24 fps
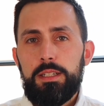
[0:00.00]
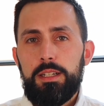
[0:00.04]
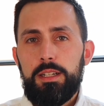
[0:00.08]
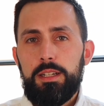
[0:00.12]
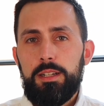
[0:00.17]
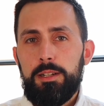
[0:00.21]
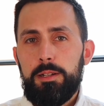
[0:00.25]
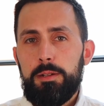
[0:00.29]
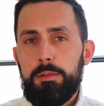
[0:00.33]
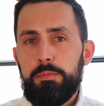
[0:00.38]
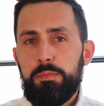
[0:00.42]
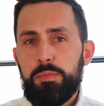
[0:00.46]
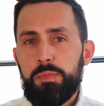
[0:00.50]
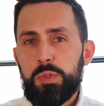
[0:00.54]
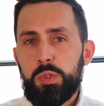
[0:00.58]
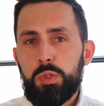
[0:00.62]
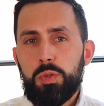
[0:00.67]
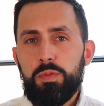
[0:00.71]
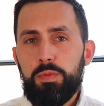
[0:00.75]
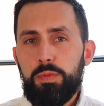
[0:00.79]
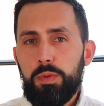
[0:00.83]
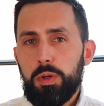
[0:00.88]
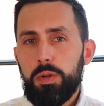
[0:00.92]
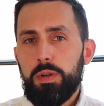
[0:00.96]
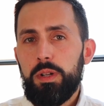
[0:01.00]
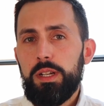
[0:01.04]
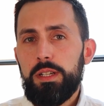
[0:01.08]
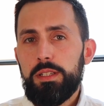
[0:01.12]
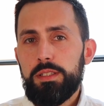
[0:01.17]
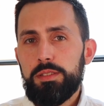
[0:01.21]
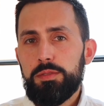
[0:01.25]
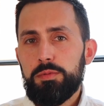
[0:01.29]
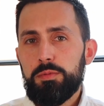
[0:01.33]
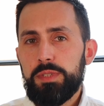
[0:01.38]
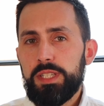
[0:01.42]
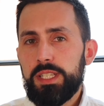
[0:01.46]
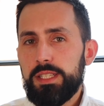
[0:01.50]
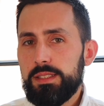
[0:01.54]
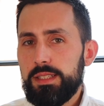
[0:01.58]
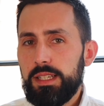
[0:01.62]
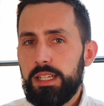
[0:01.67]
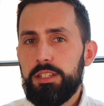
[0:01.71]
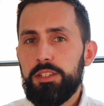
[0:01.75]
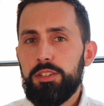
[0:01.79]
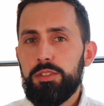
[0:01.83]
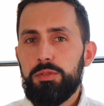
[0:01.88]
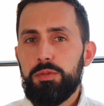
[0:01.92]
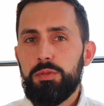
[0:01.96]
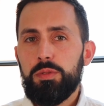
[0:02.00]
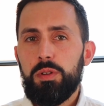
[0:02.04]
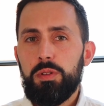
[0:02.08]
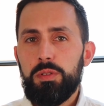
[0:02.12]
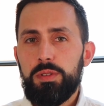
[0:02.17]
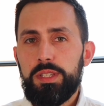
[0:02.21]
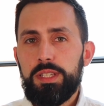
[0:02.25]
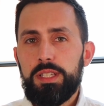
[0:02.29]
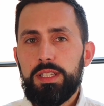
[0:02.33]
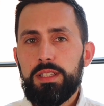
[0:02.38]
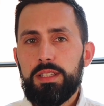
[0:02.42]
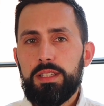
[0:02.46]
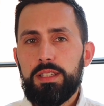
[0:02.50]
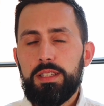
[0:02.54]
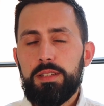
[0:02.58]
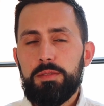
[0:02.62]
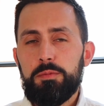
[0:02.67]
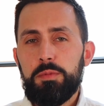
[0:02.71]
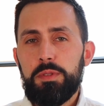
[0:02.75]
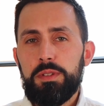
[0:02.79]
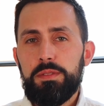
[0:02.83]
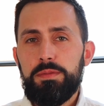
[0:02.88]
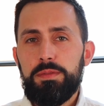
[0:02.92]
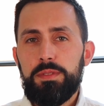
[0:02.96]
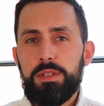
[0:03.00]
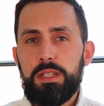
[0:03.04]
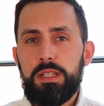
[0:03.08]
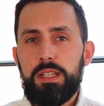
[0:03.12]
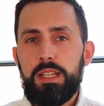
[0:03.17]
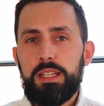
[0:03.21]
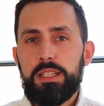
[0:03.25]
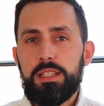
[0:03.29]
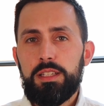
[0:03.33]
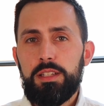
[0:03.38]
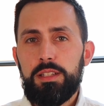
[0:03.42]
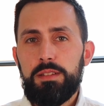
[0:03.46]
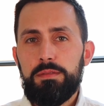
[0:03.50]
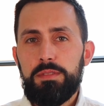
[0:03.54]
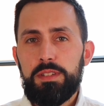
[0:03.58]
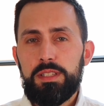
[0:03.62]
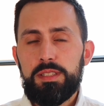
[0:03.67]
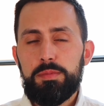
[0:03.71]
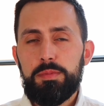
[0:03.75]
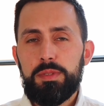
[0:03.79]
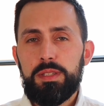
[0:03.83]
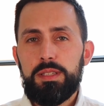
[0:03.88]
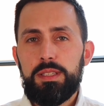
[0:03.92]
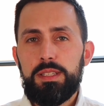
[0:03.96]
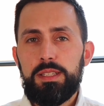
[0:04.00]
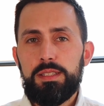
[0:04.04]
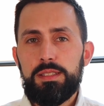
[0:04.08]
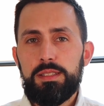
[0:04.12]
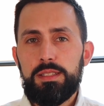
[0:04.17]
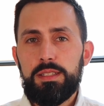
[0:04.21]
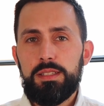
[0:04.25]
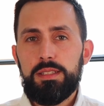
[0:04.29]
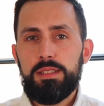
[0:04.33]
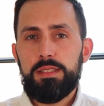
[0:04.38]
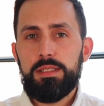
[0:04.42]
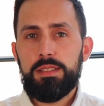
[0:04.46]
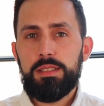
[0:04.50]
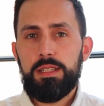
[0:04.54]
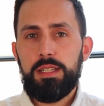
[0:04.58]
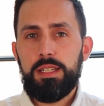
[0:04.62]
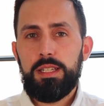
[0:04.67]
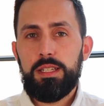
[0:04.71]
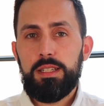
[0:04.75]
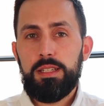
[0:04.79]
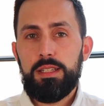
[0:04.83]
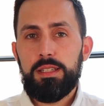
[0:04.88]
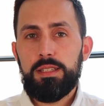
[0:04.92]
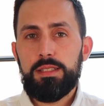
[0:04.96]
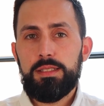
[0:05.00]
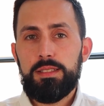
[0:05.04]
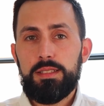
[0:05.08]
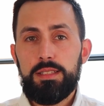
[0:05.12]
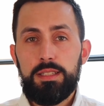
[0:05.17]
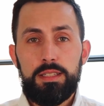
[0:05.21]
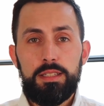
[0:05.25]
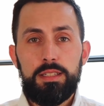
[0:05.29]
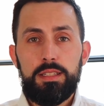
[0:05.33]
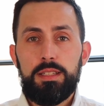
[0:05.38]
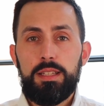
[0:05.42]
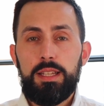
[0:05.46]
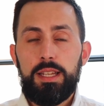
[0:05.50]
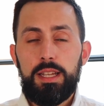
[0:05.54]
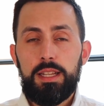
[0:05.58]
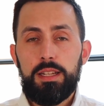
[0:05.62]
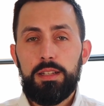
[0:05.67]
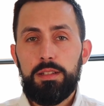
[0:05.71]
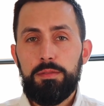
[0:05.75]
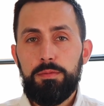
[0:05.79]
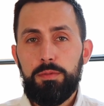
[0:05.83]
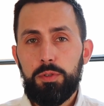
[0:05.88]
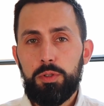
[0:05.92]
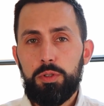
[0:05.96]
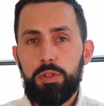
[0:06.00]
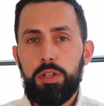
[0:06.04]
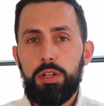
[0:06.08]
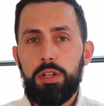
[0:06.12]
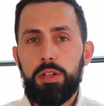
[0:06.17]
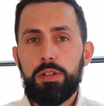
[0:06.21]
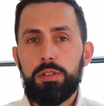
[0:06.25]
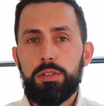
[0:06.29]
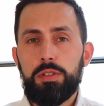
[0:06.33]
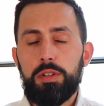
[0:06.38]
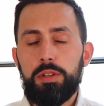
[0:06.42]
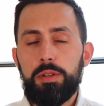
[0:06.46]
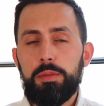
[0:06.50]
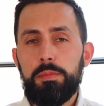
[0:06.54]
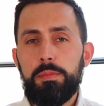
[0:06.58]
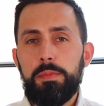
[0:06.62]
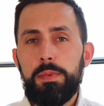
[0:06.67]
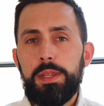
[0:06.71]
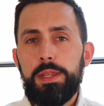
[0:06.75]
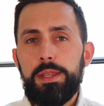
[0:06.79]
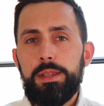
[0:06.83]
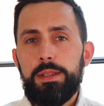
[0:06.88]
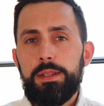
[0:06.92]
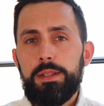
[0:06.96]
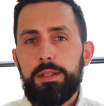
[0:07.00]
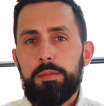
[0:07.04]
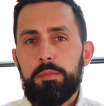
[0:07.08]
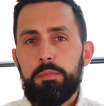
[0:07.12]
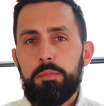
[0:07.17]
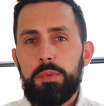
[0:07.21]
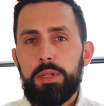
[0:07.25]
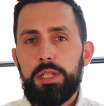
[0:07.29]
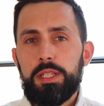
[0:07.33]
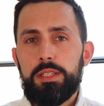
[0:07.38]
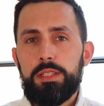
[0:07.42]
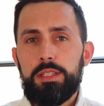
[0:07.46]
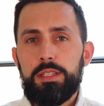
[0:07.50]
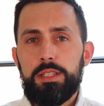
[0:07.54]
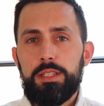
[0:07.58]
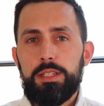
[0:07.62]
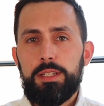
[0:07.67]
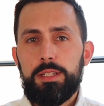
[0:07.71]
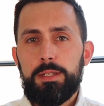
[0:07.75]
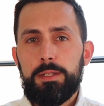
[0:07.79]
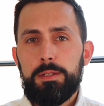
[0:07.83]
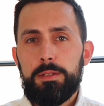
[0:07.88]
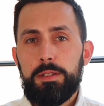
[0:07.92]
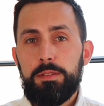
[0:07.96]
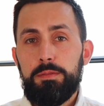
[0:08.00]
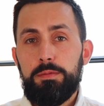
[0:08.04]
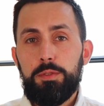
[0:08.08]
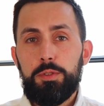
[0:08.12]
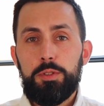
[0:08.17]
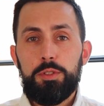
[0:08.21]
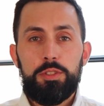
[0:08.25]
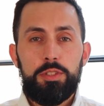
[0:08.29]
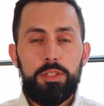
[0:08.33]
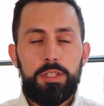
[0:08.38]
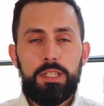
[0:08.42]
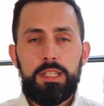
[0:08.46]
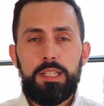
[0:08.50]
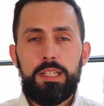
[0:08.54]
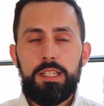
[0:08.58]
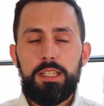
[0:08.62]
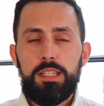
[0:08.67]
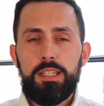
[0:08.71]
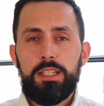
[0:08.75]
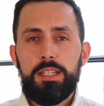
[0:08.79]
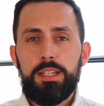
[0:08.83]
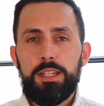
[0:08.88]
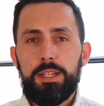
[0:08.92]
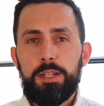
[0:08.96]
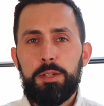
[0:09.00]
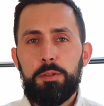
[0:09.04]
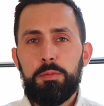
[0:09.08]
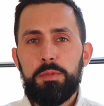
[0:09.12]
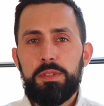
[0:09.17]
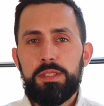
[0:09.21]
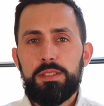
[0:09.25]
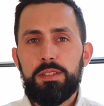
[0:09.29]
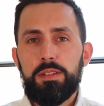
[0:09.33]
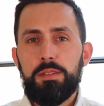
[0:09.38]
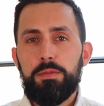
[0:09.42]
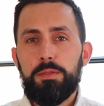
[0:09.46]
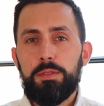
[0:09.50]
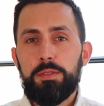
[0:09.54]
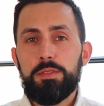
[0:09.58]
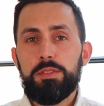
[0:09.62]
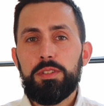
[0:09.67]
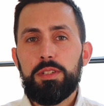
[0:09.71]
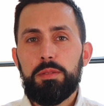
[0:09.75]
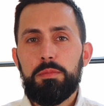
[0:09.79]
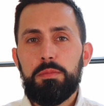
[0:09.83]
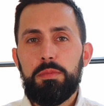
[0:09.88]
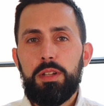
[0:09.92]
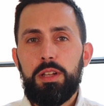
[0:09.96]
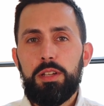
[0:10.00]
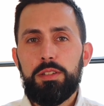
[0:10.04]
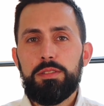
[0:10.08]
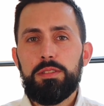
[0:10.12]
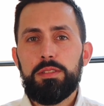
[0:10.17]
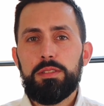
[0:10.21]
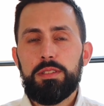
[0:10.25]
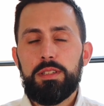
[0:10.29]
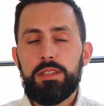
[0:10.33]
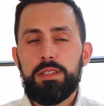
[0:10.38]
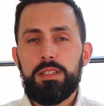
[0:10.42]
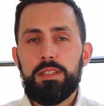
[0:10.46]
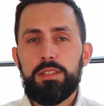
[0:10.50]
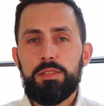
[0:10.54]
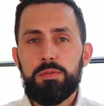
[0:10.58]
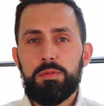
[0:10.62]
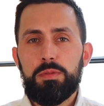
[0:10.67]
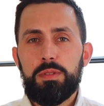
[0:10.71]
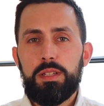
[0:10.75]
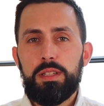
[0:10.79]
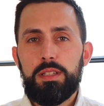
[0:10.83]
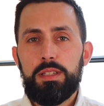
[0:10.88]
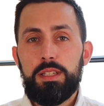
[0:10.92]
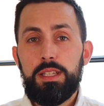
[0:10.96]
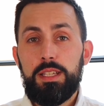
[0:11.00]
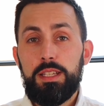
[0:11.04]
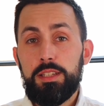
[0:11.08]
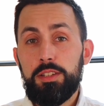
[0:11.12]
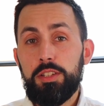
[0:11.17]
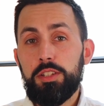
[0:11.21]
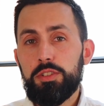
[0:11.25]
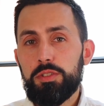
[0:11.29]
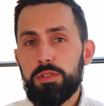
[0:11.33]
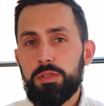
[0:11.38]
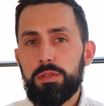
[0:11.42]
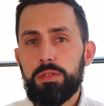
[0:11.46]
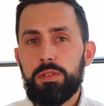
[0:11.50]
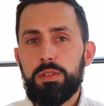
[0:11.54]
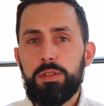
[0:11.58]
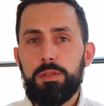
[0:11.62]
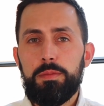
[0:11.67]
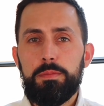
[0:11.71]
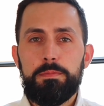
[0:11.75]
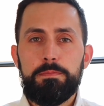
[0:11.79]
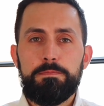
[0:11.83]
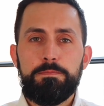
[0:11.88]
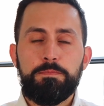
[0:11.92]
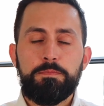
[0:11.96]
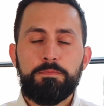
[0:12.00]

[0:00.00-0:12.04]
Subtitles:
So for us, we decided to hold it. We feel like the investment thesis is still intact for the long term, but unfortunately, we suffered some losses on this one in the short term.